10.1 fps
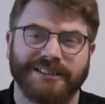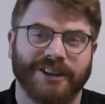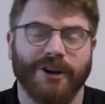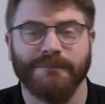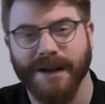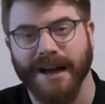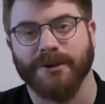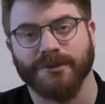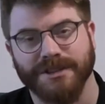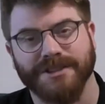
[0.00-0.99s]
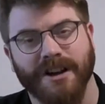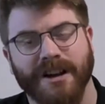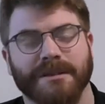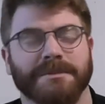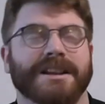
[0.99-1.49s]
combat all the
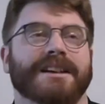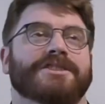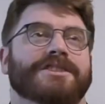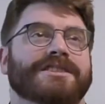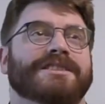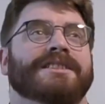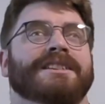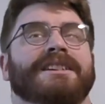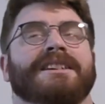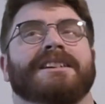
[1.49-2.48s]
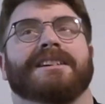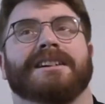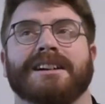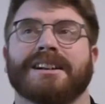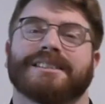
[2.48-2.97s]
time, and that just
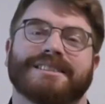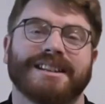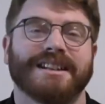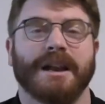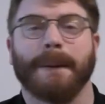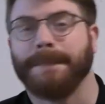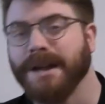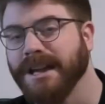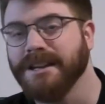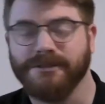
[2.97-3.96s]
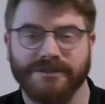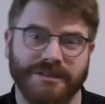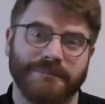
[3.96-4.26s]
didn't appeal to